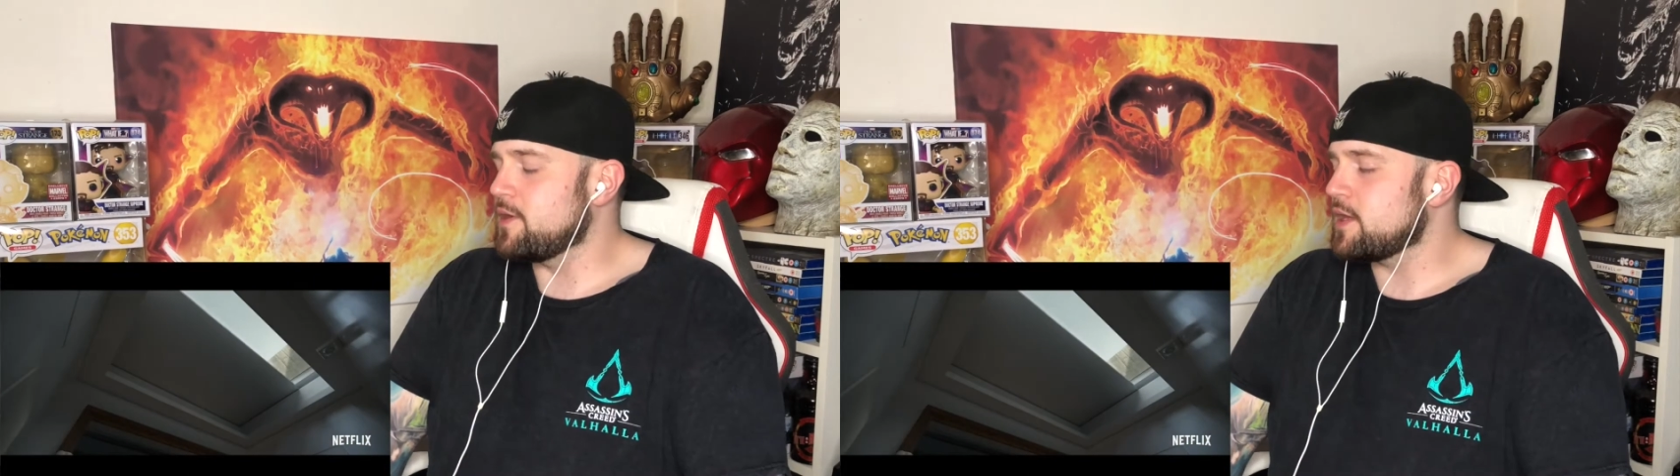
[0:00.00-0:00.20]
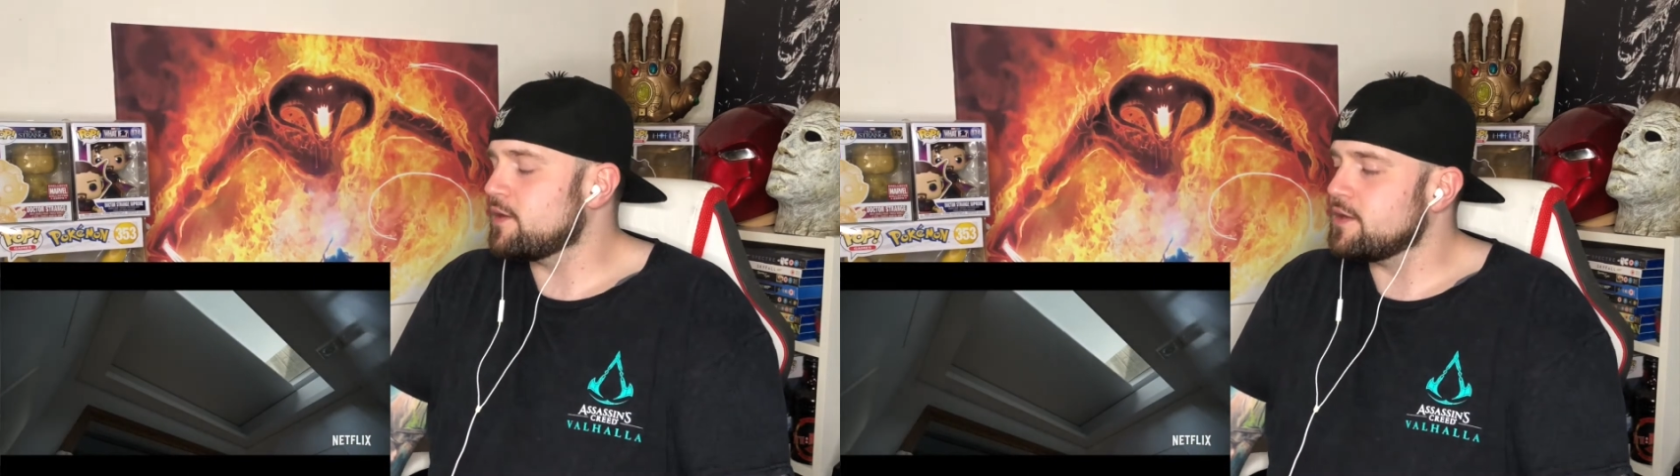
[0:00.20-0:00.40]

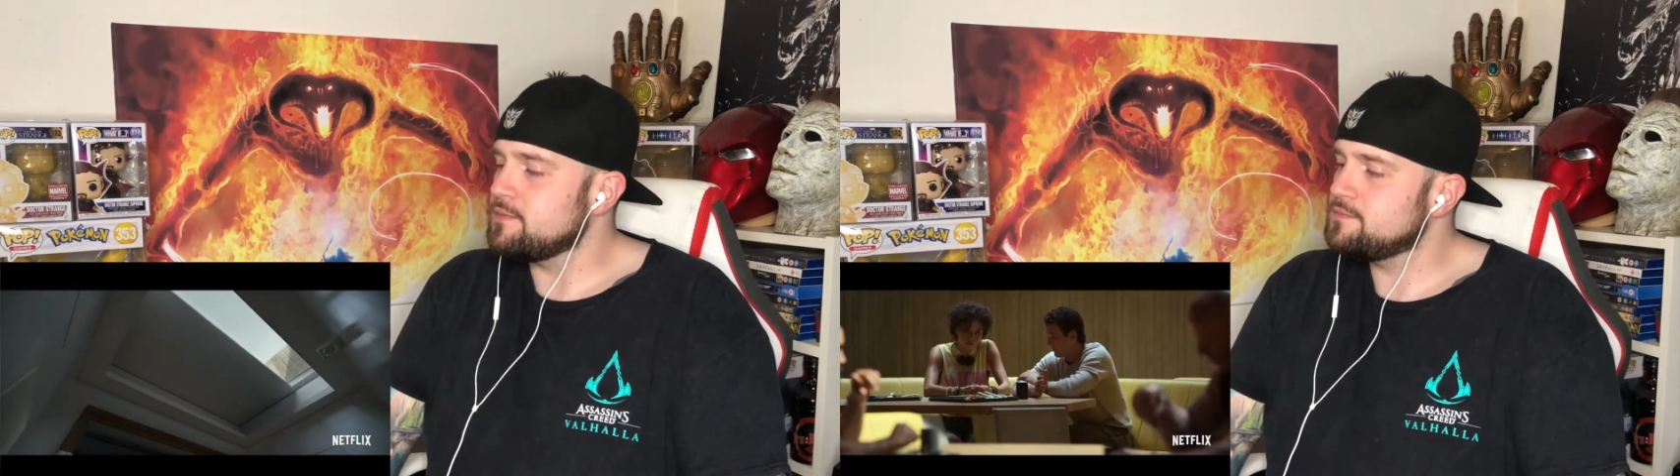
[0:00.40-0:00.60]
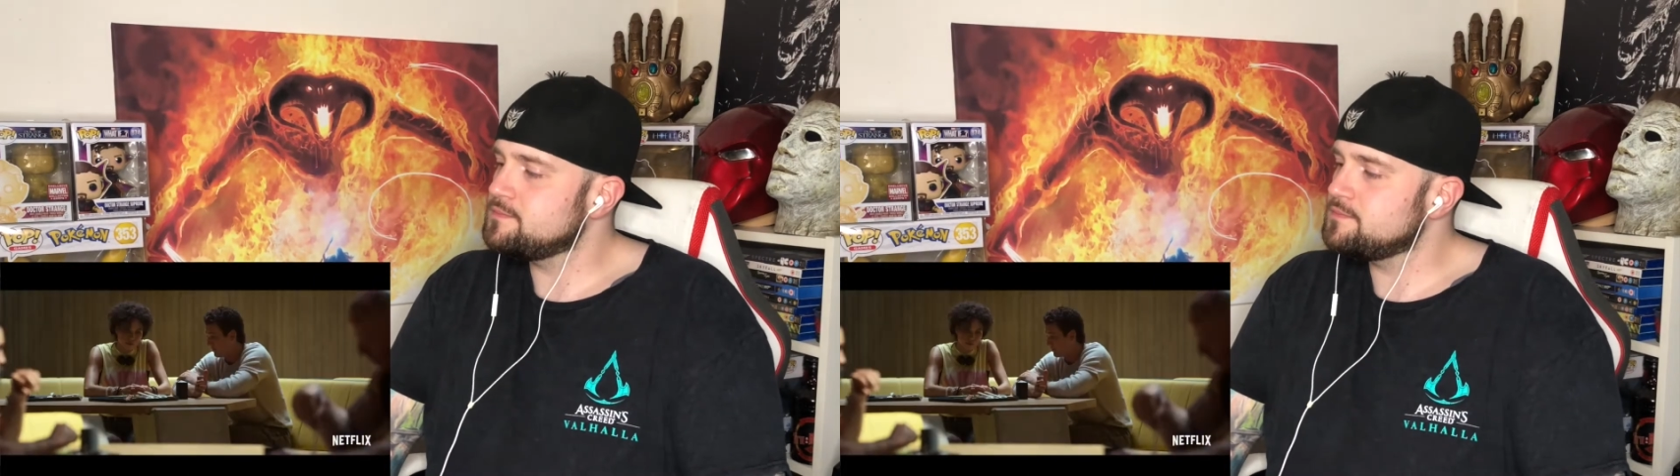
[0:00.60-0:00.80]
Okay, okay.
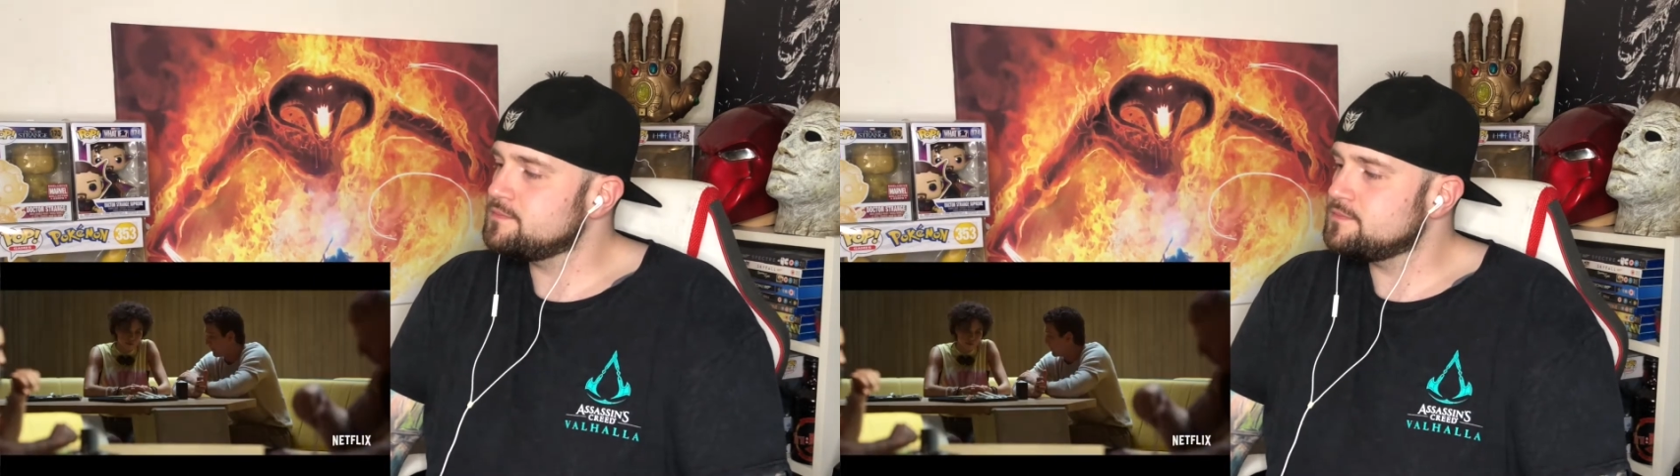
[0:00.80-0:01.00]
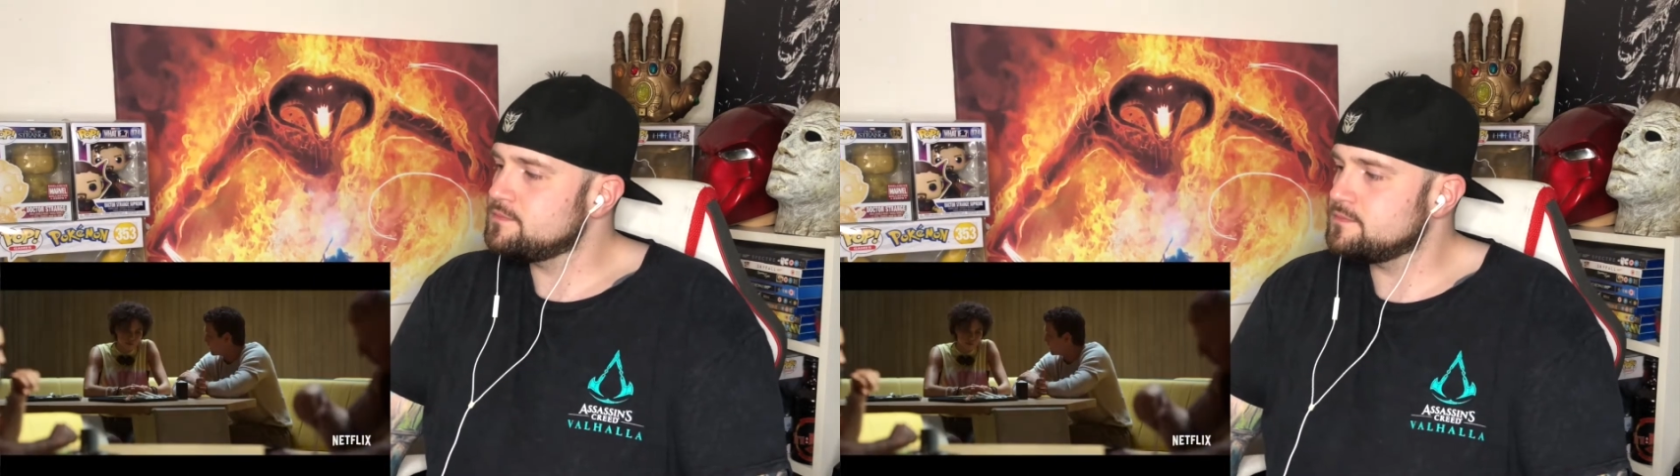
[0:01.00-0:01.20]
Testing
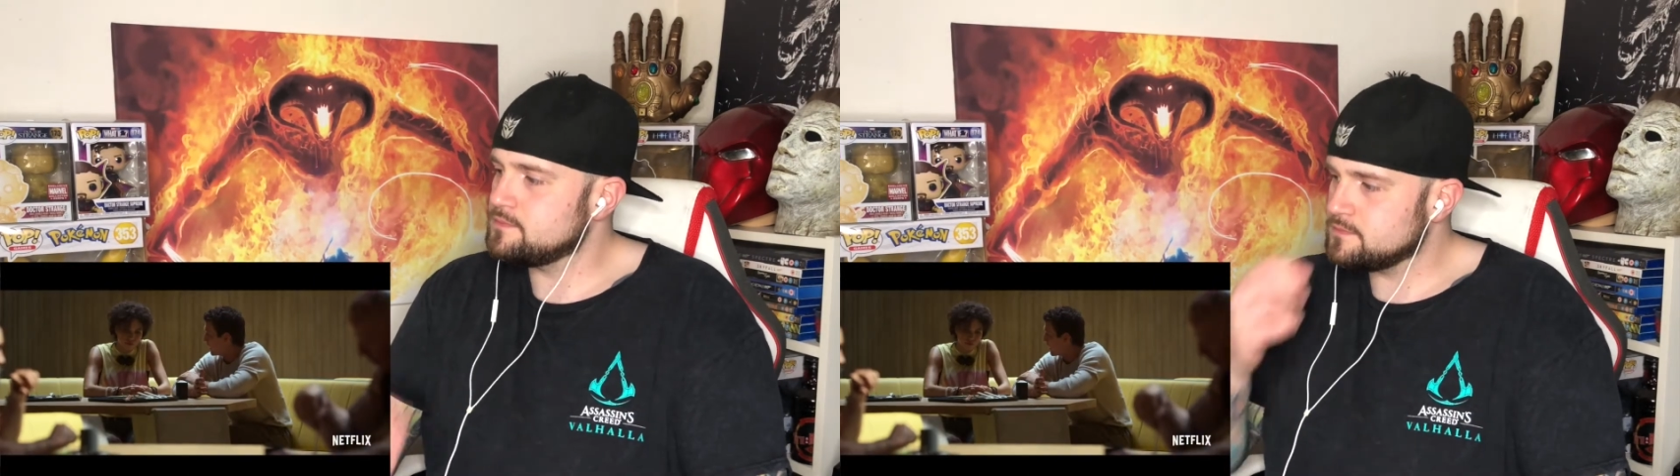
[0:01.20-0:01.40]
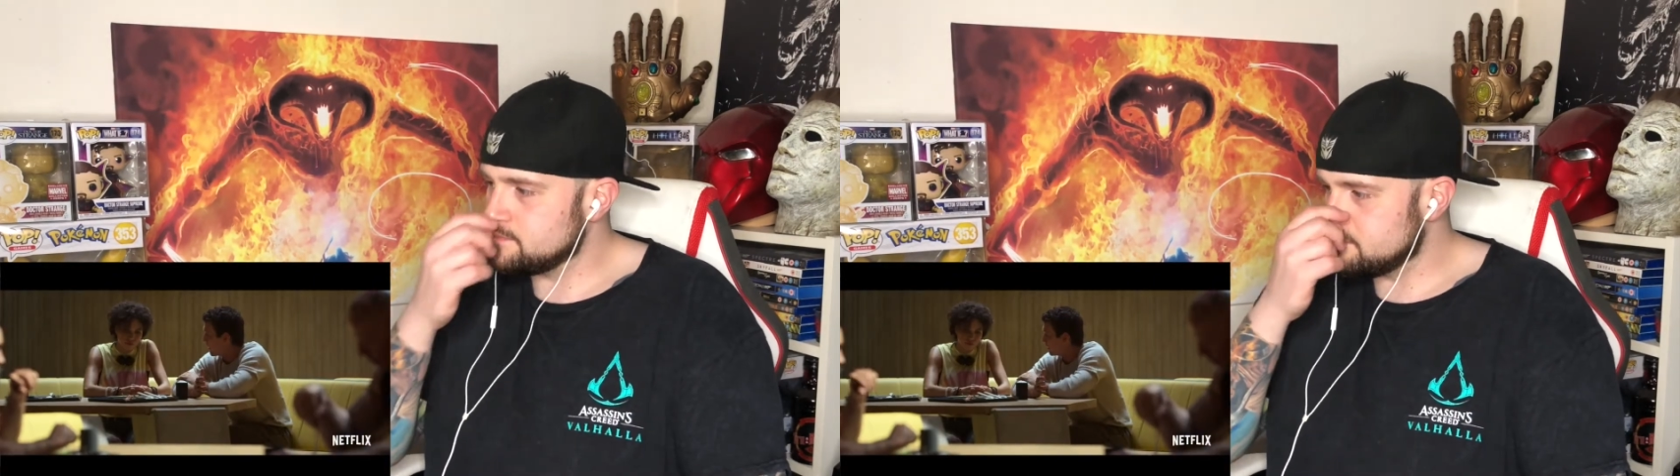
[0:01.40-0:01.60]
up and
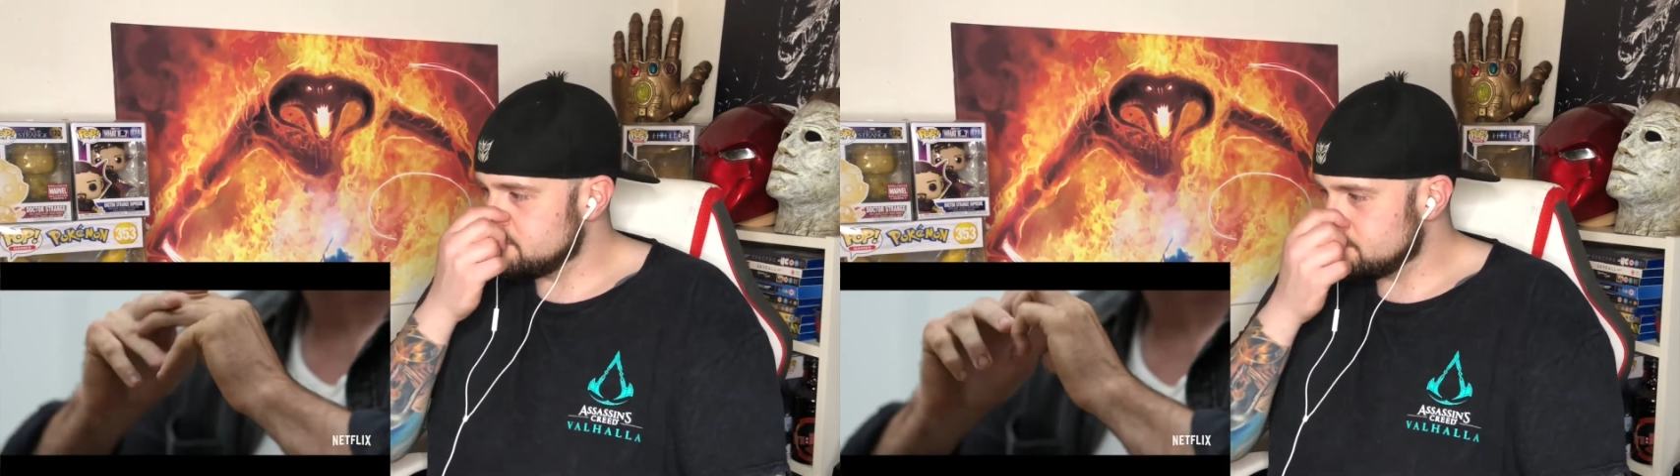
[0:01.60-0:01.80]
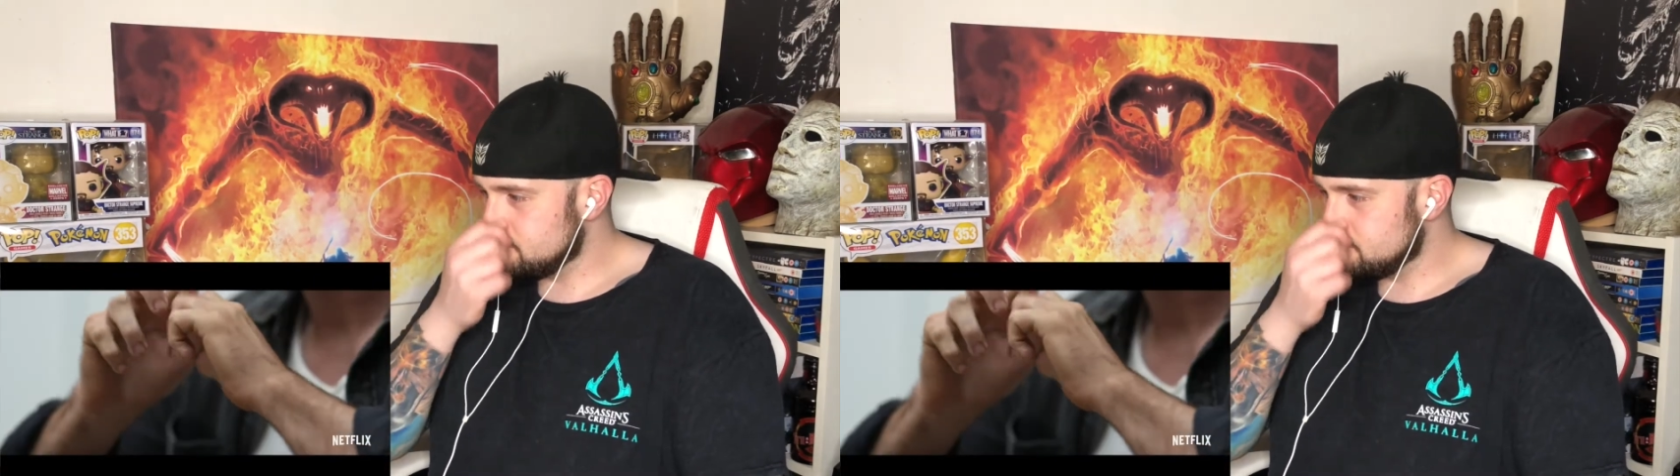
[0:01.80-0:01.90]
down.